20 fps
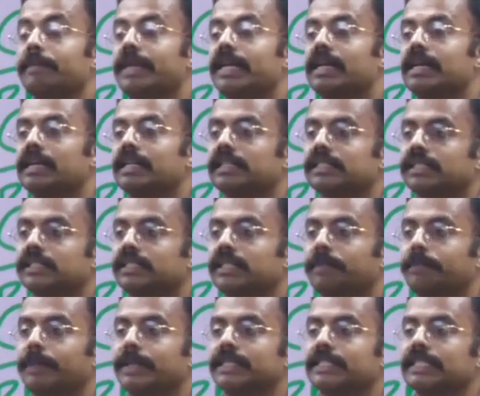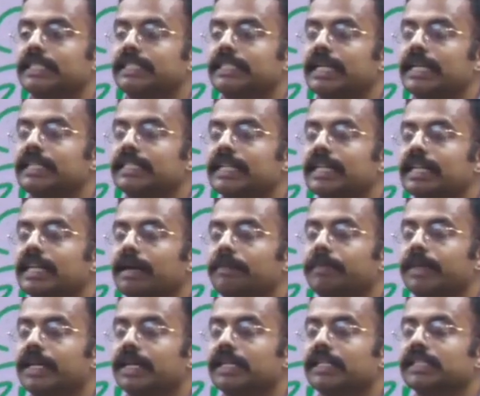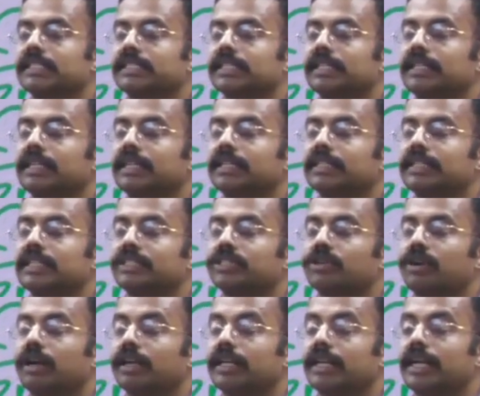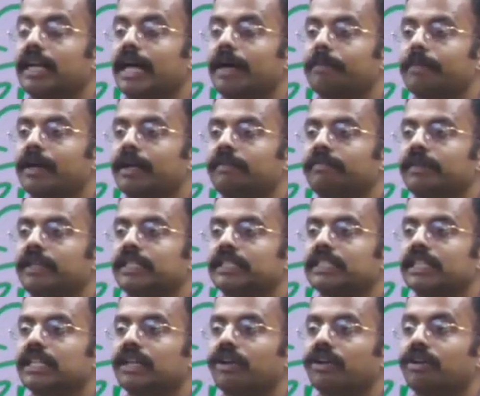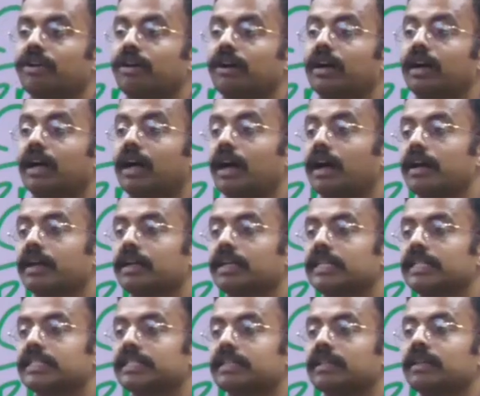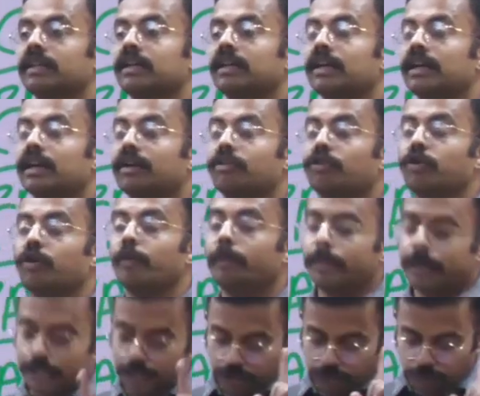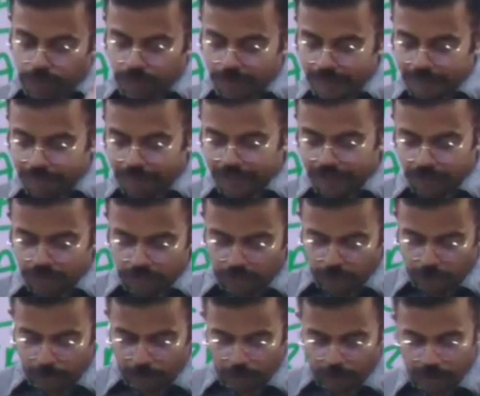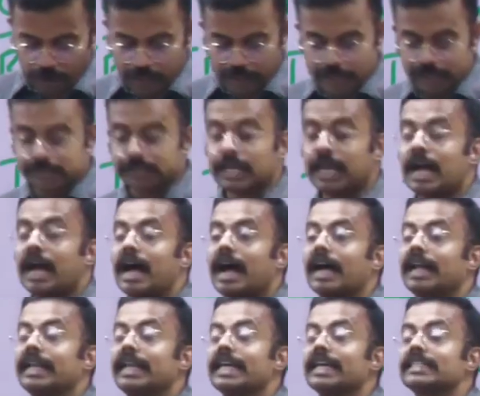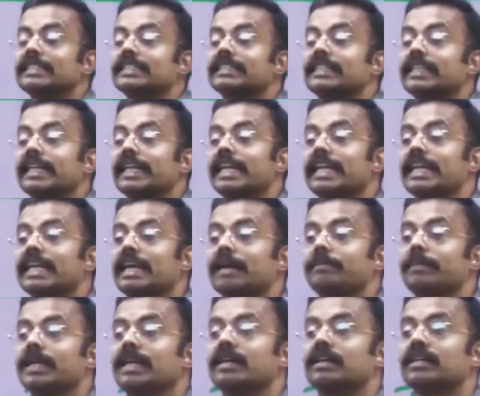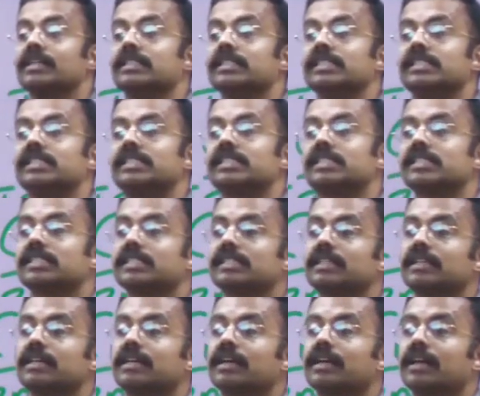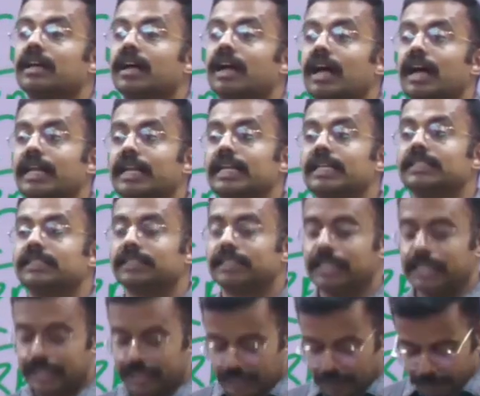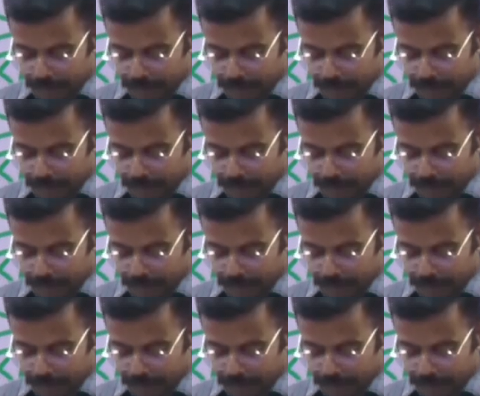chemicals, the pesticides and chemicals under this Rotterdam Convention is grouped into only one group called as Annex 3 chemicals. Annex 3